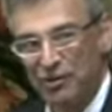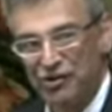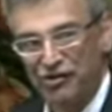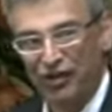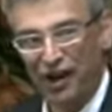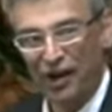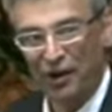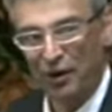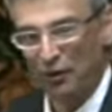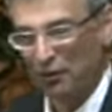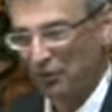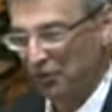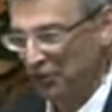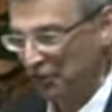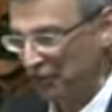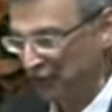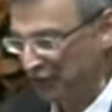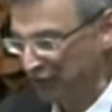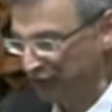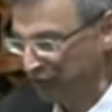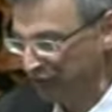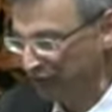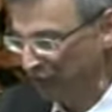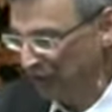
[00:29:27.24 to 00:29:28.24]
Which I don't
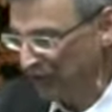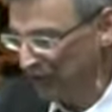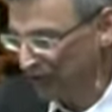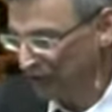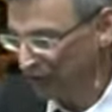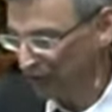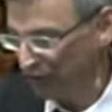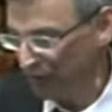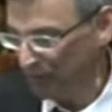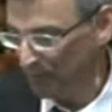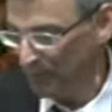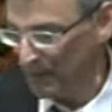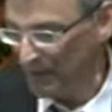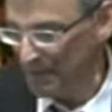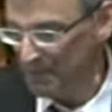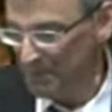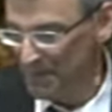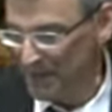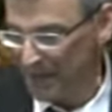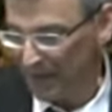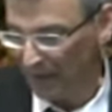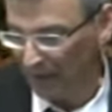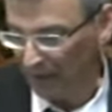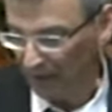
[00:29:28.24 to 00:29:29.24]
think should
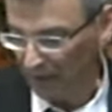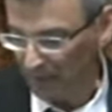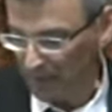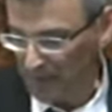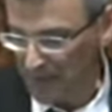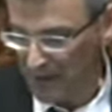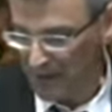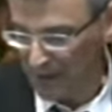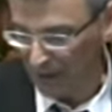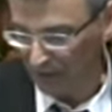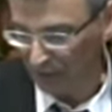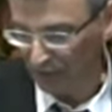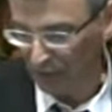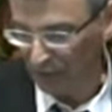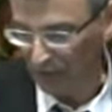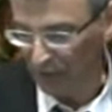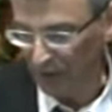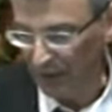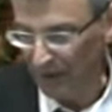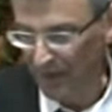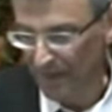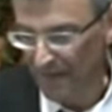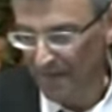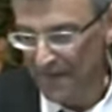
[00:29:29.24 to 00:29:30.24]
be
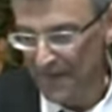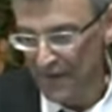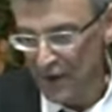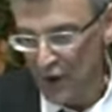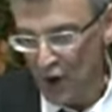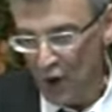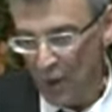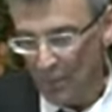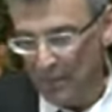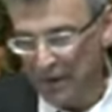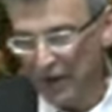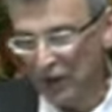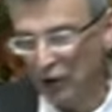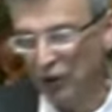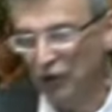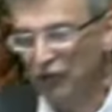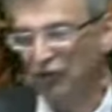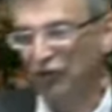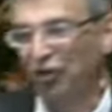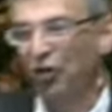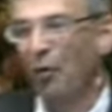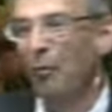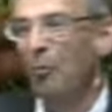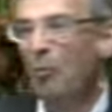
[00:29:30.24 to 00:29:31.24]
missed.
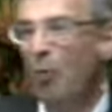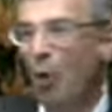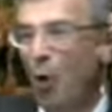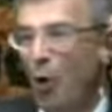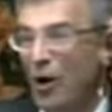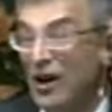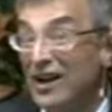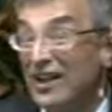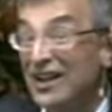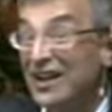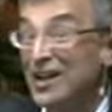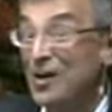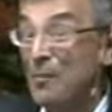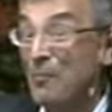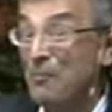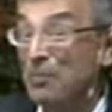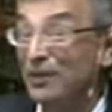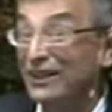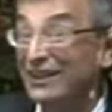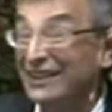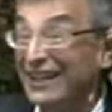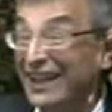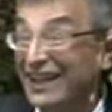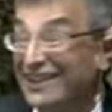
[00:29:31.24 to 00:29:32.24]
Because the more
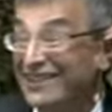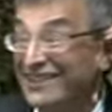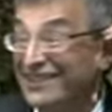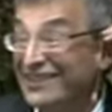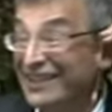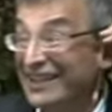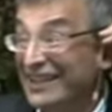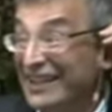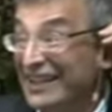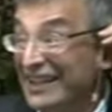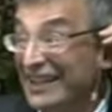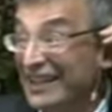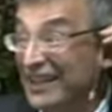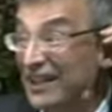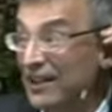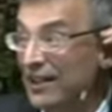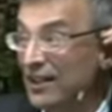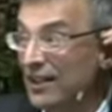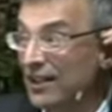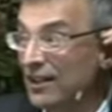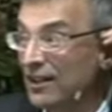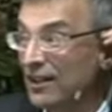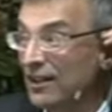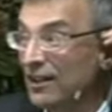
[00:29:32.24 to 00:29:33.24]
complexity
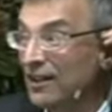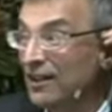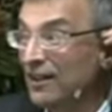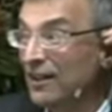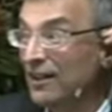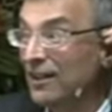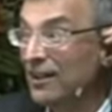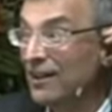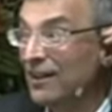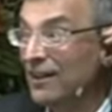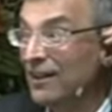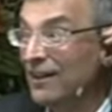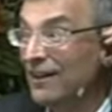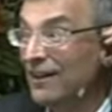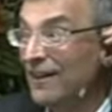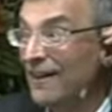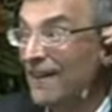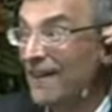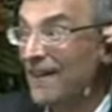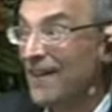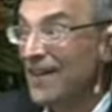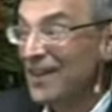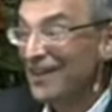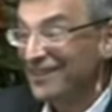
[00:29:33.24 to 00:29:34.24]

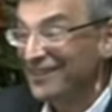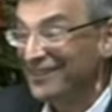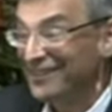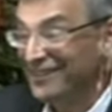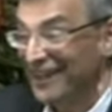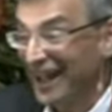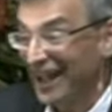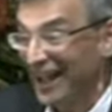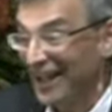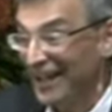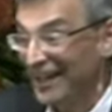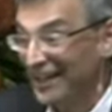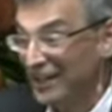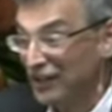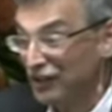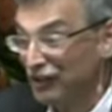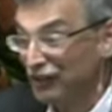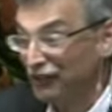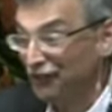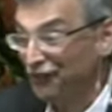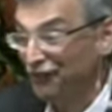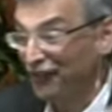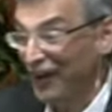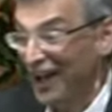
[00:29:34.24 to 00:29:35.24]

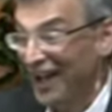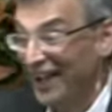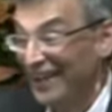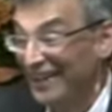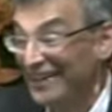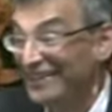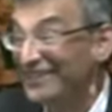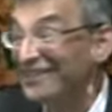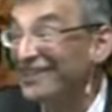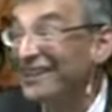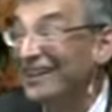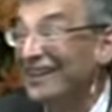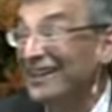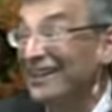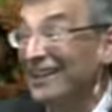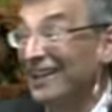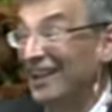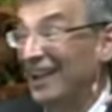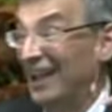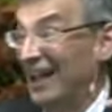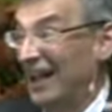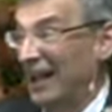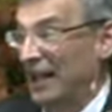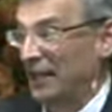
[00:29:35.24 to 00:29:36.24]
science finds
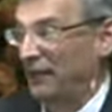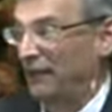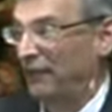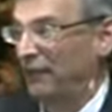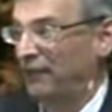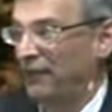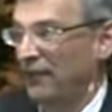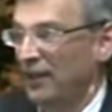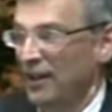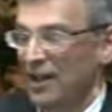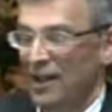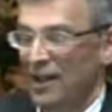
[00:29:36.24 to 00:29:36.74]
in life,